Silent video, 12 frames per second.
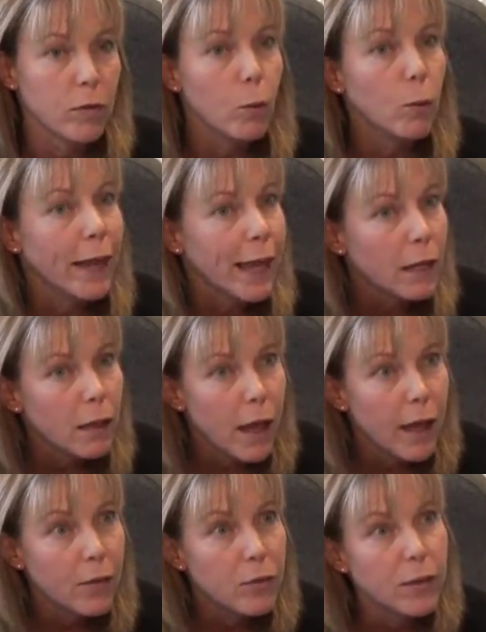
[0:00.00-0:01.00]
So we'll
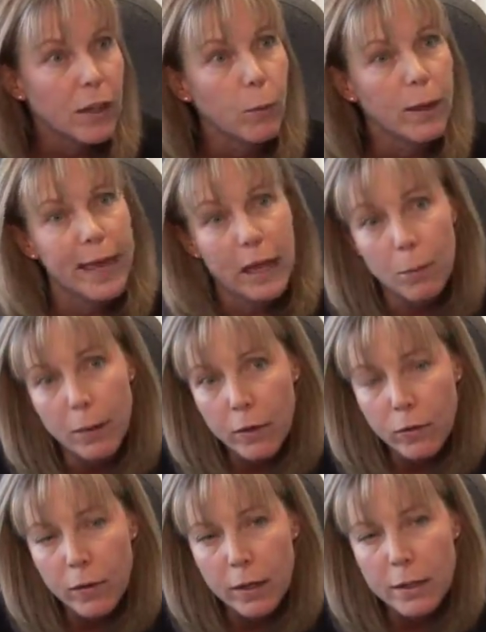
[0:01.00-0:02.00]
analyze, can we get a
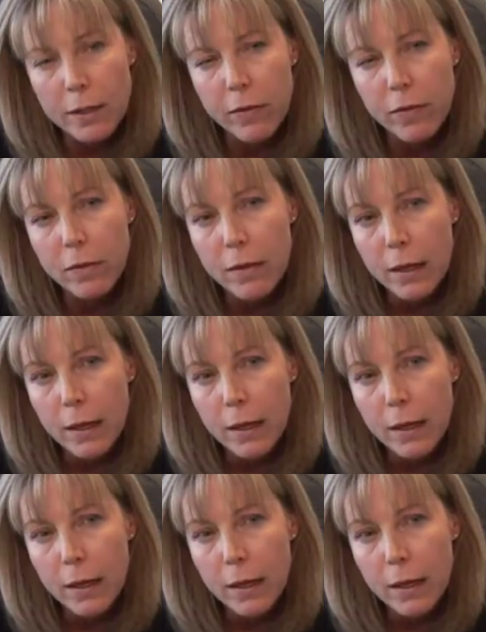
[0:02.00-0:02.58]
better sentence